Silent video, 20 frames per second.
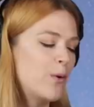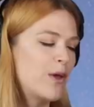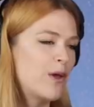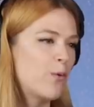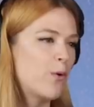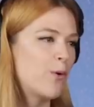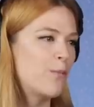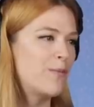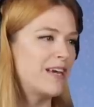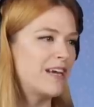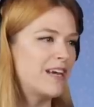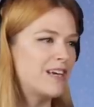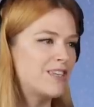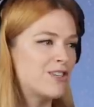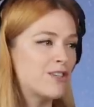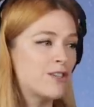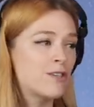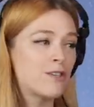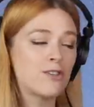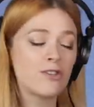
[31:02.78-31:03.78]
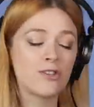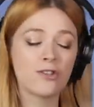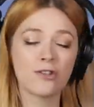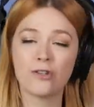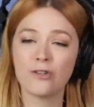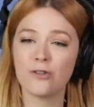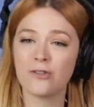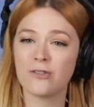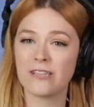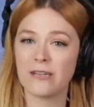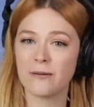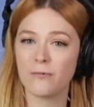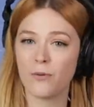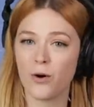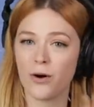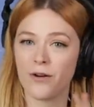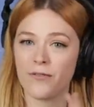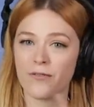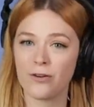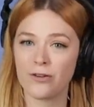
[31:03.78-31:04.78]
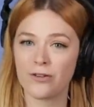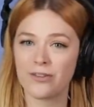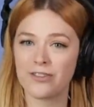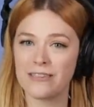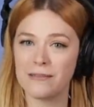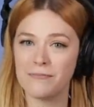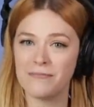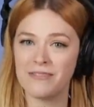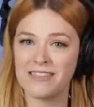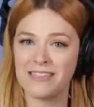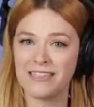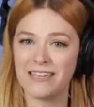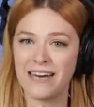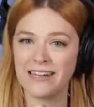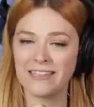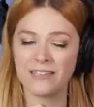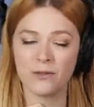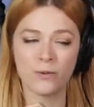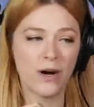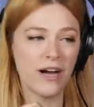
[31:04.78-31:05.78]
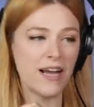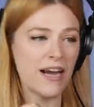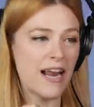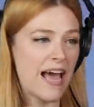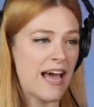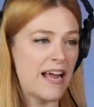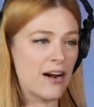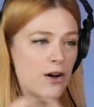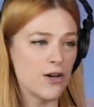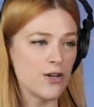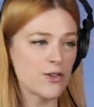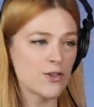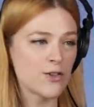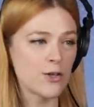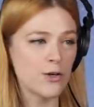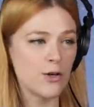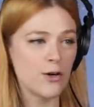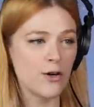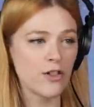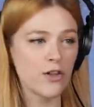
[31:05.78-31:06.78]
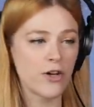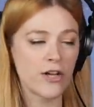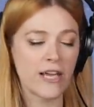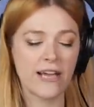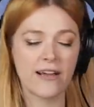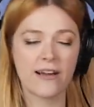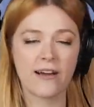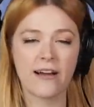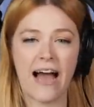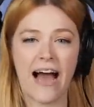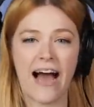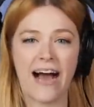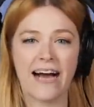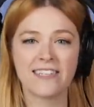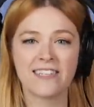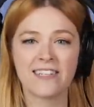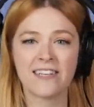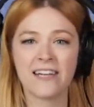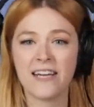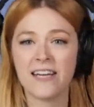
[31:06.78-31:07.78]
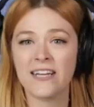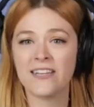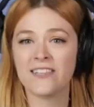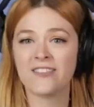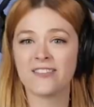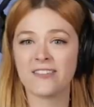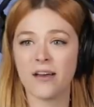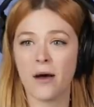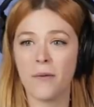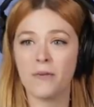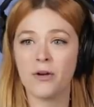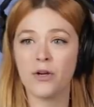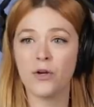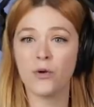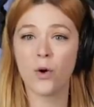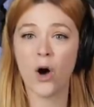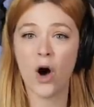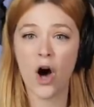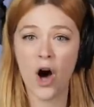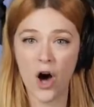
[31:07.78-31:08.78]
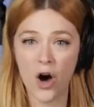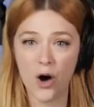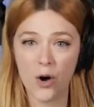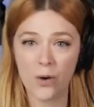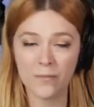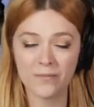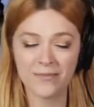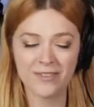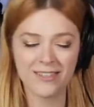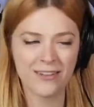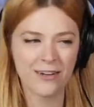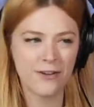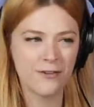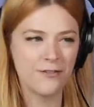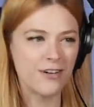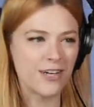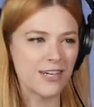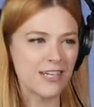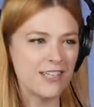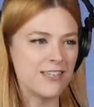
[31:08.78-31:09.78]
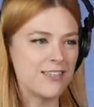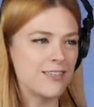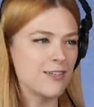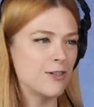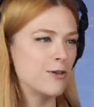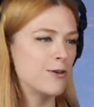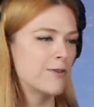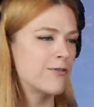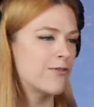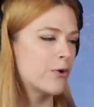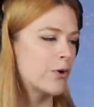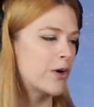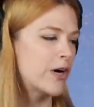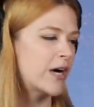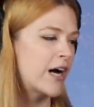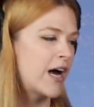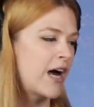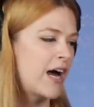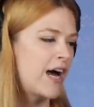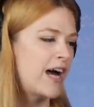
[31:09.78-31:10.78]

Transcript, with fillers: We will be seducing more of your Sims in the next one and also looking at some new homes very soon for